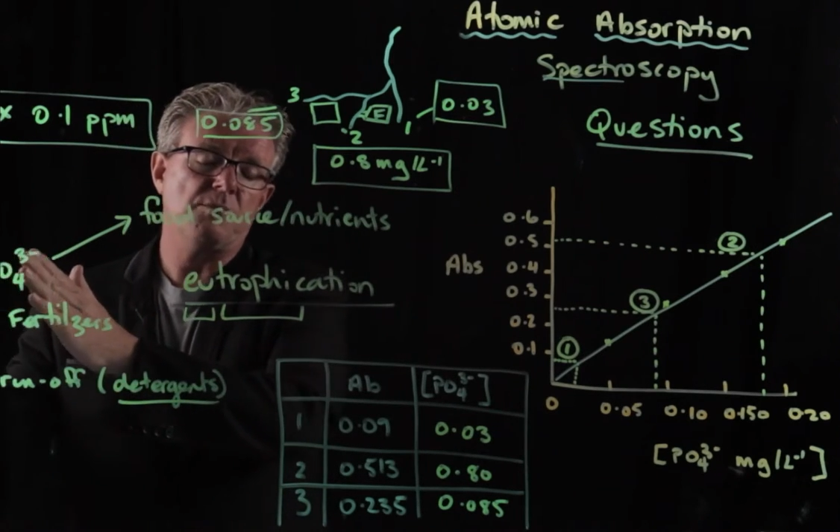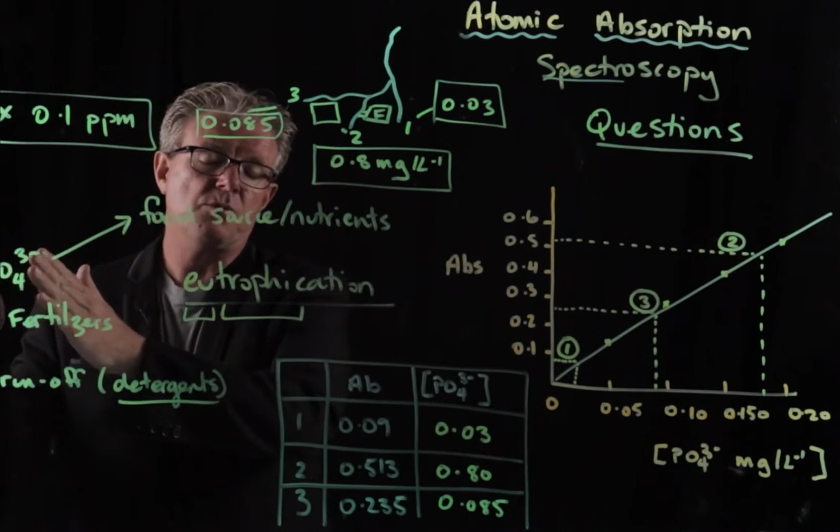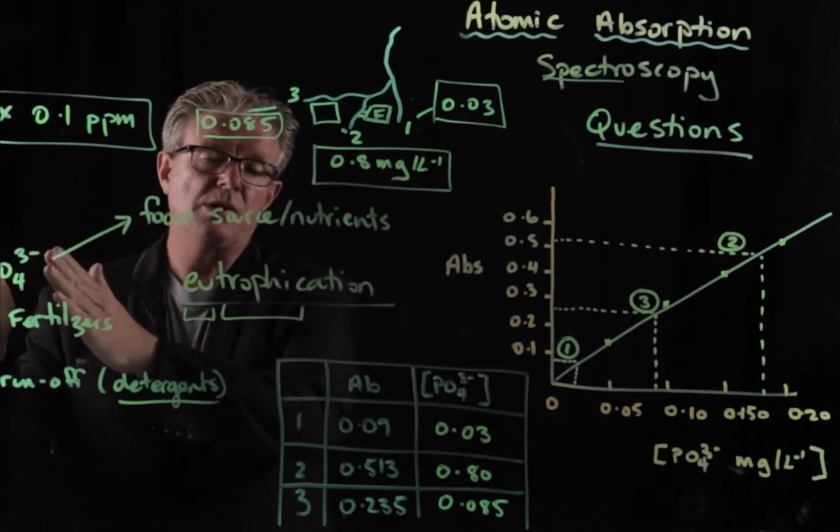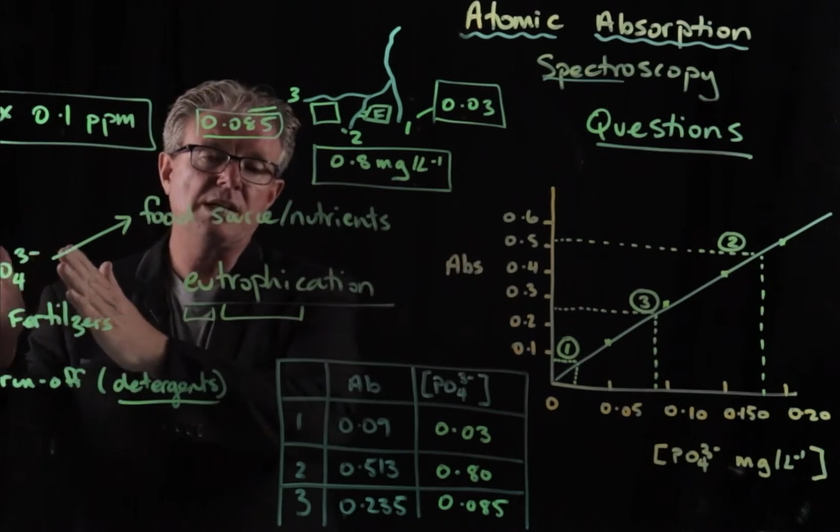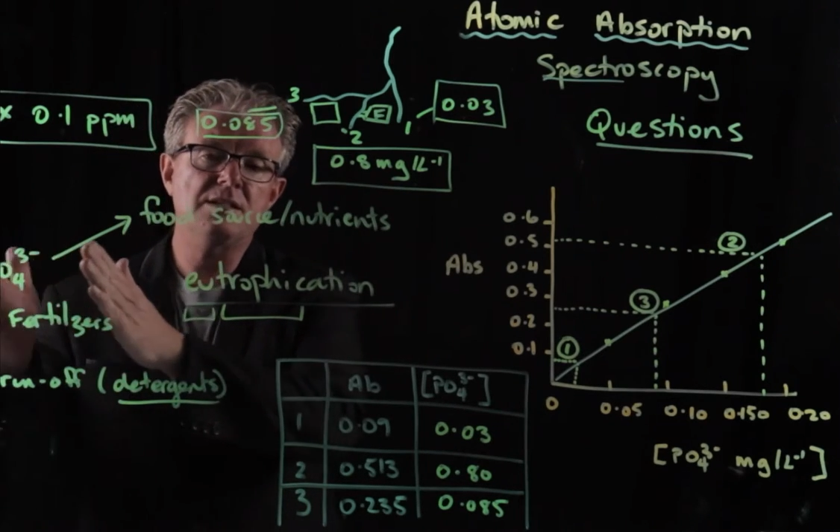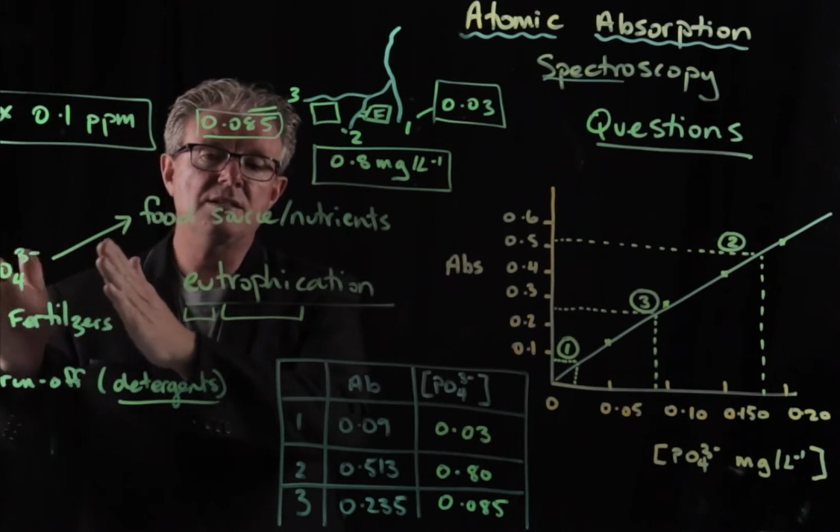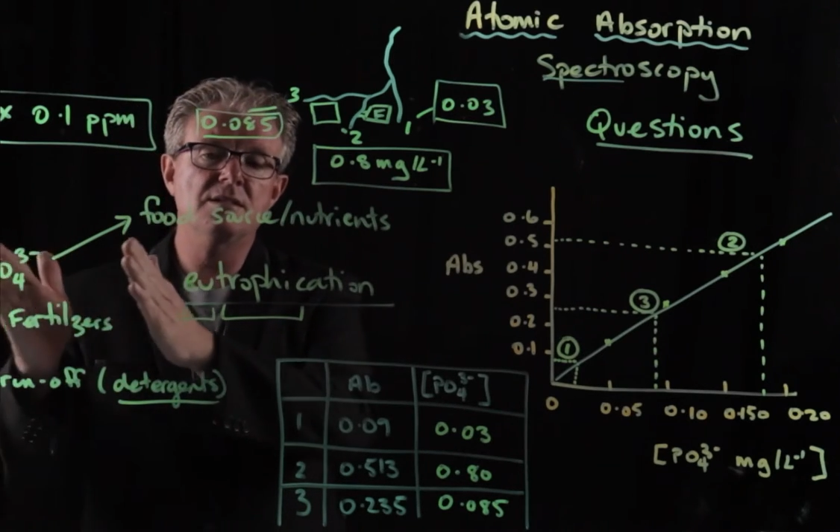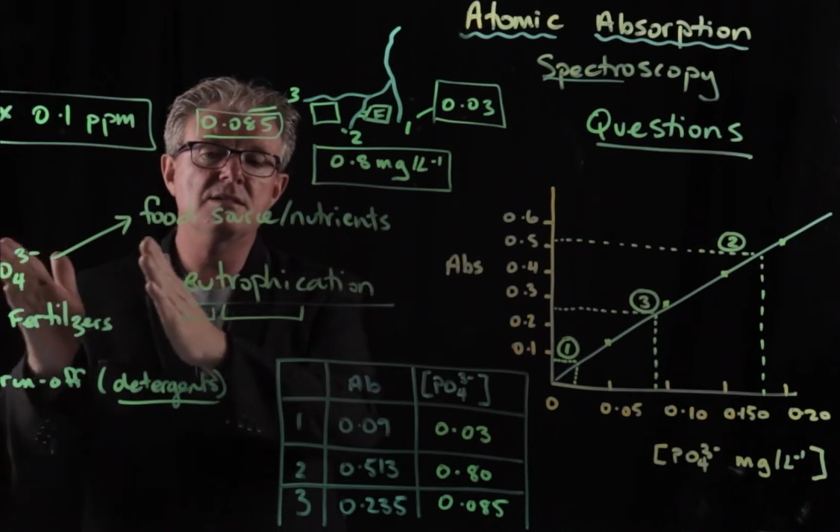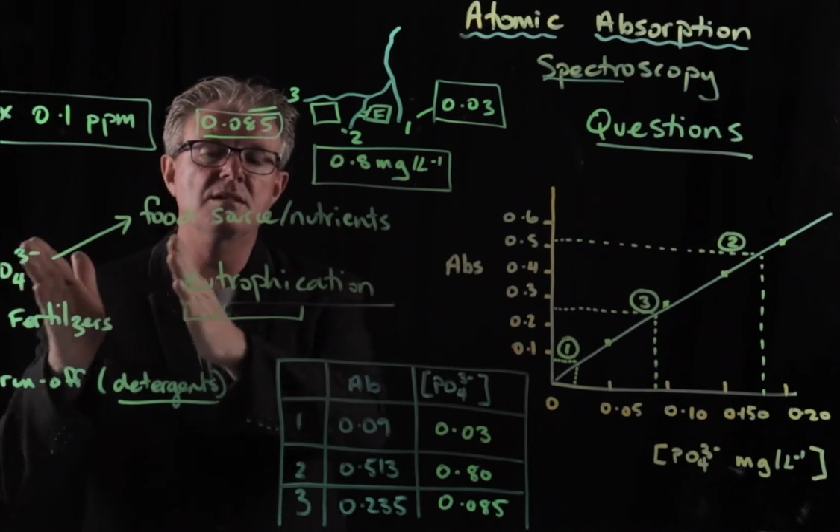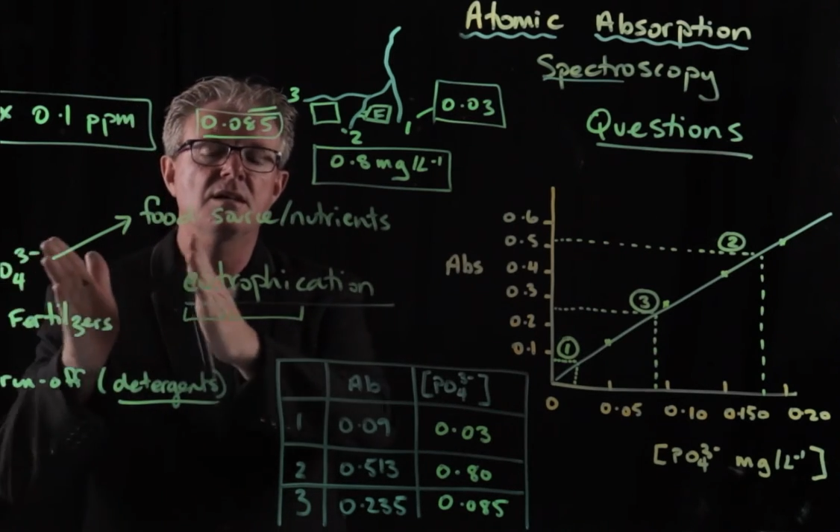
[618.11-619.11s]

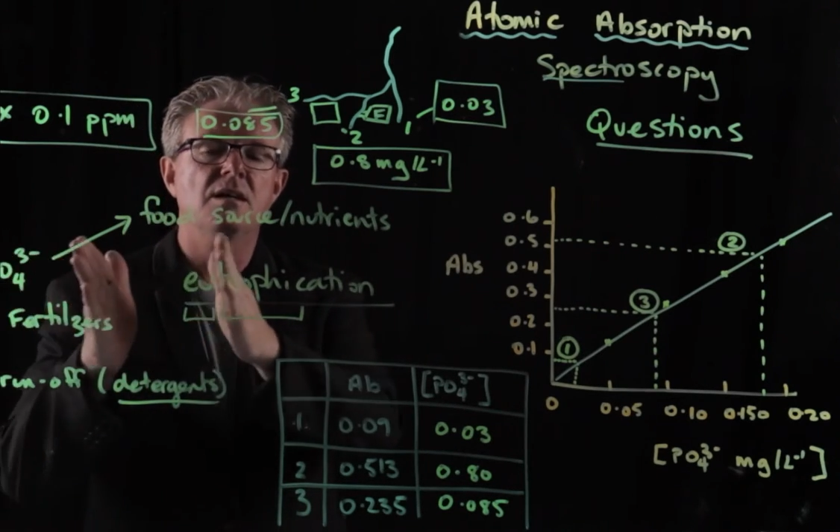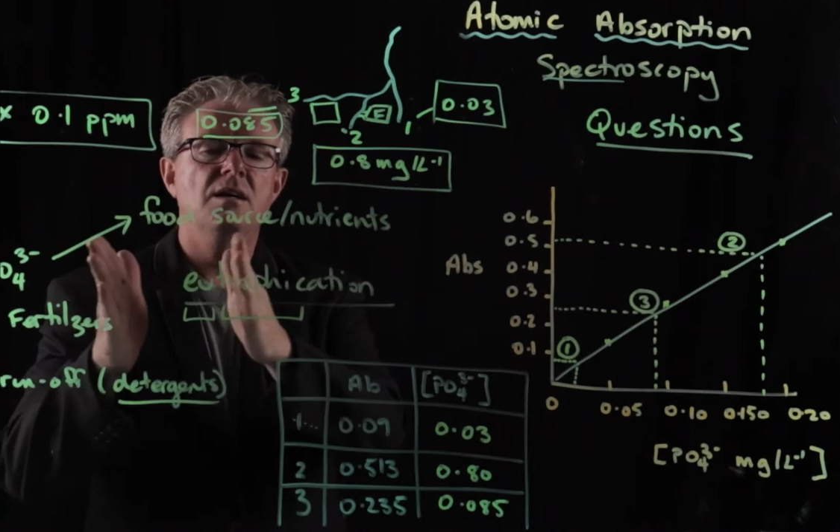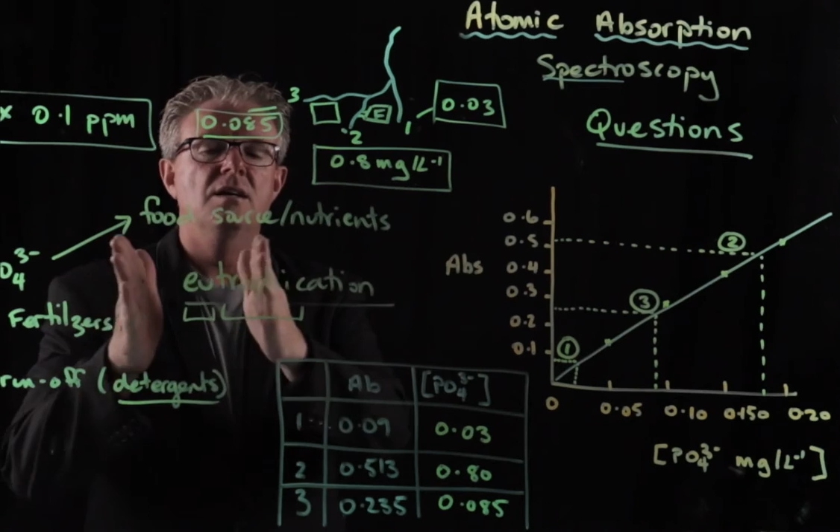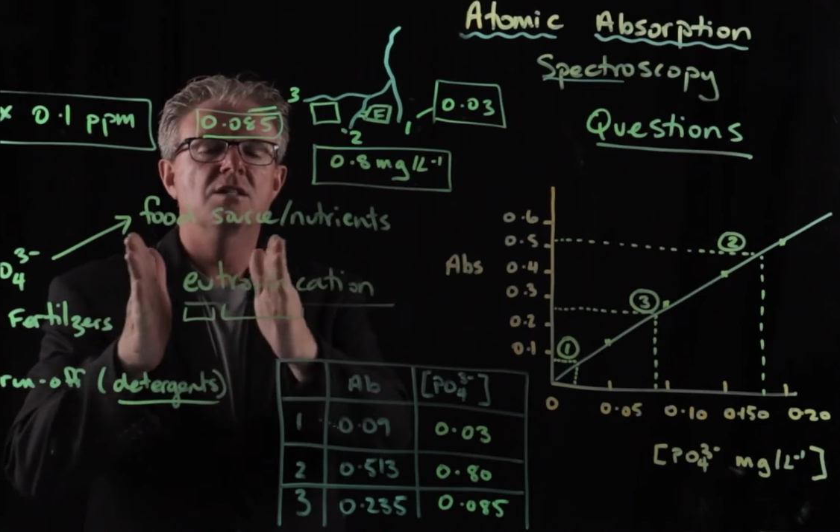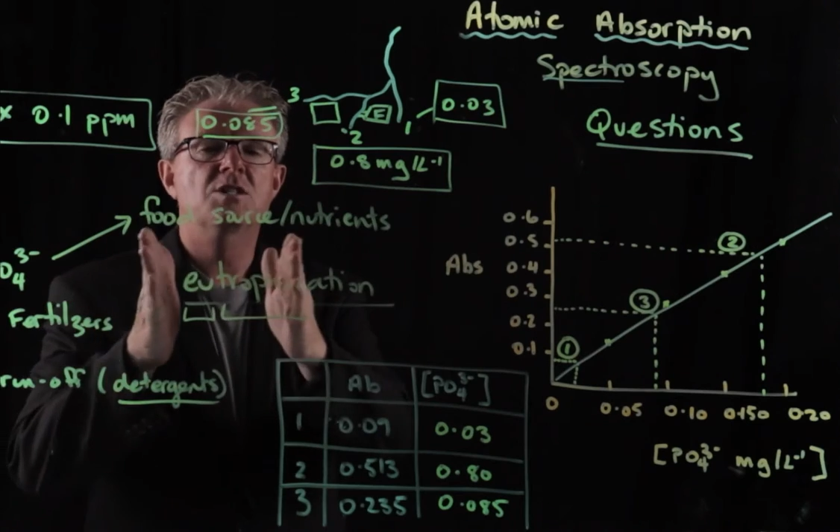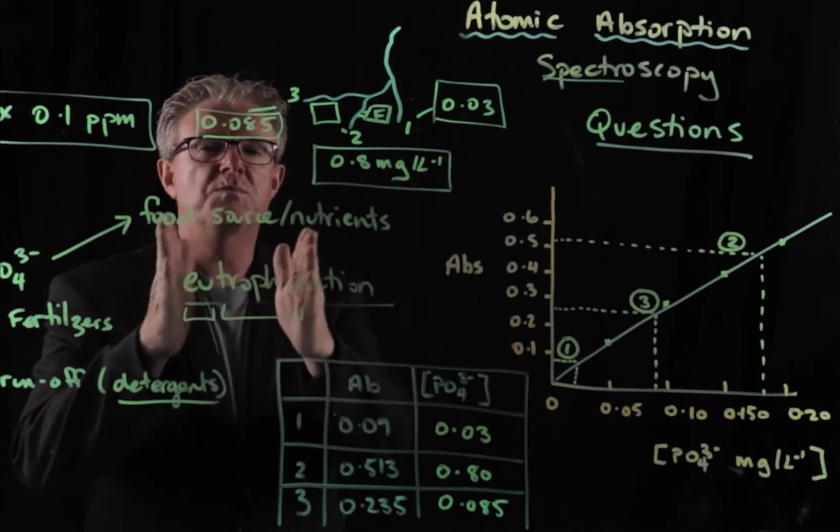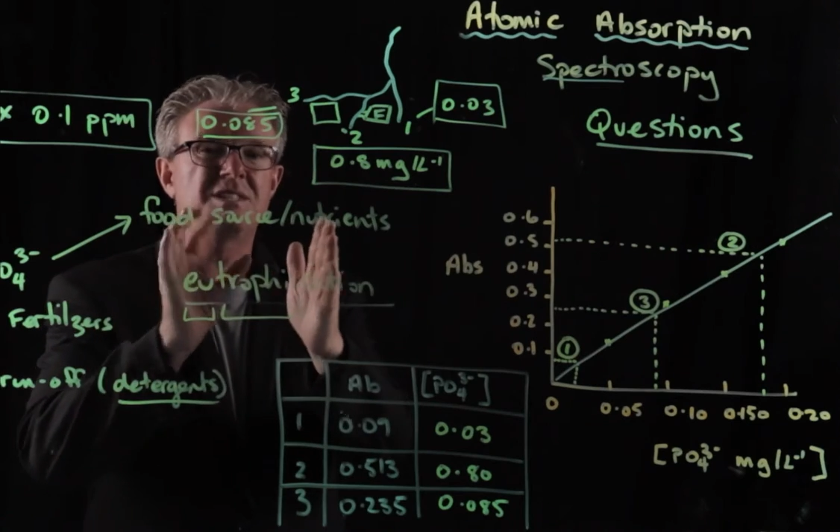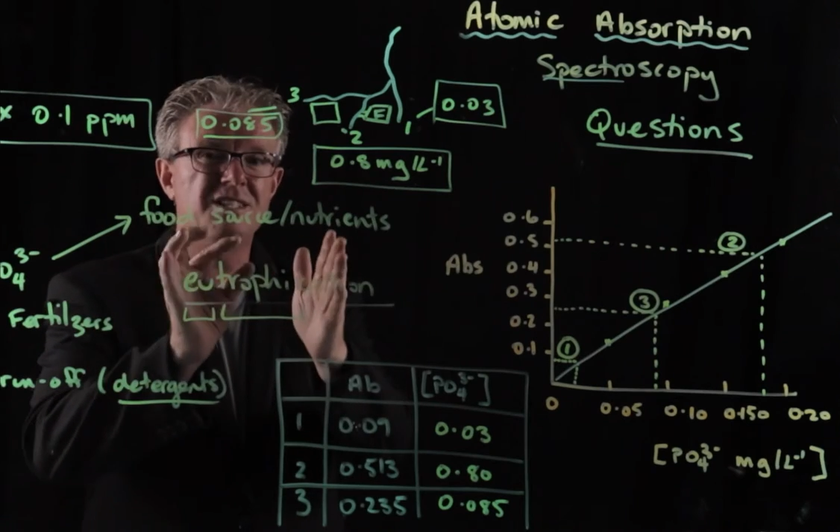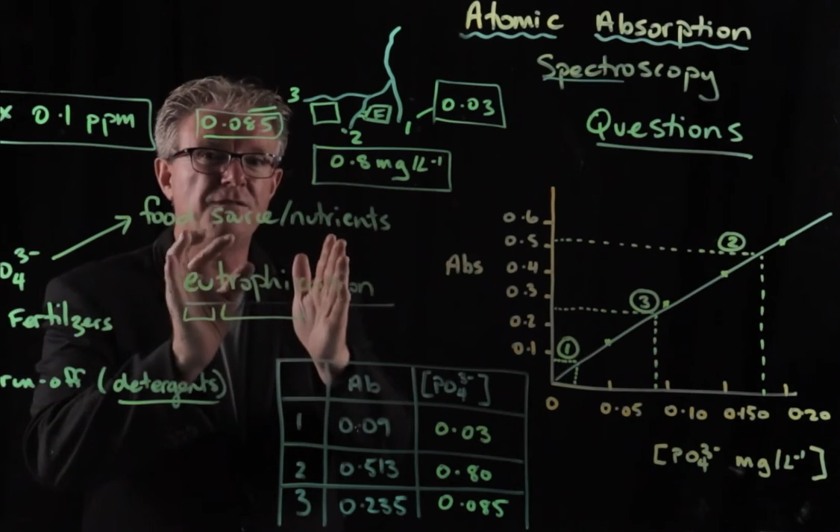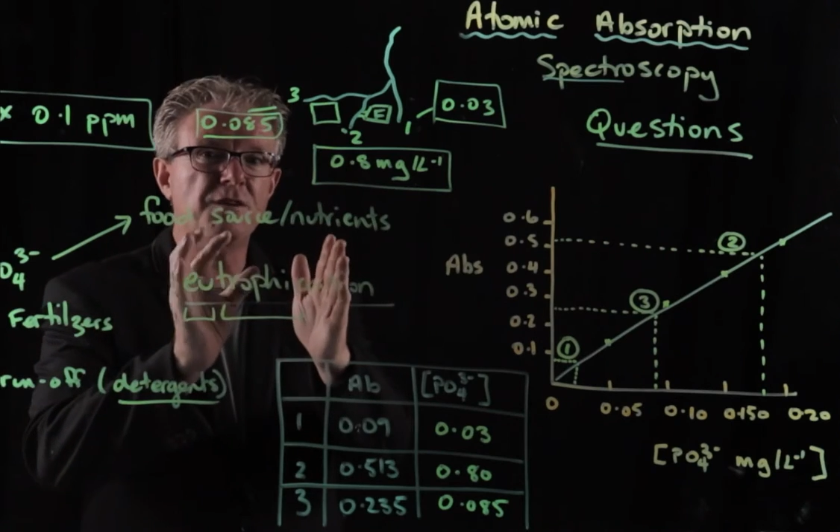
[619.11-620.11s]
releases
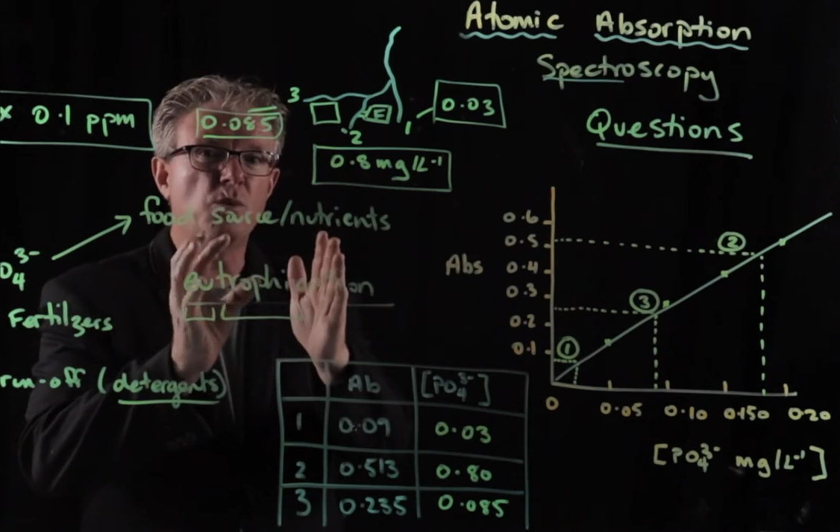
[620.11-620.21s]
specific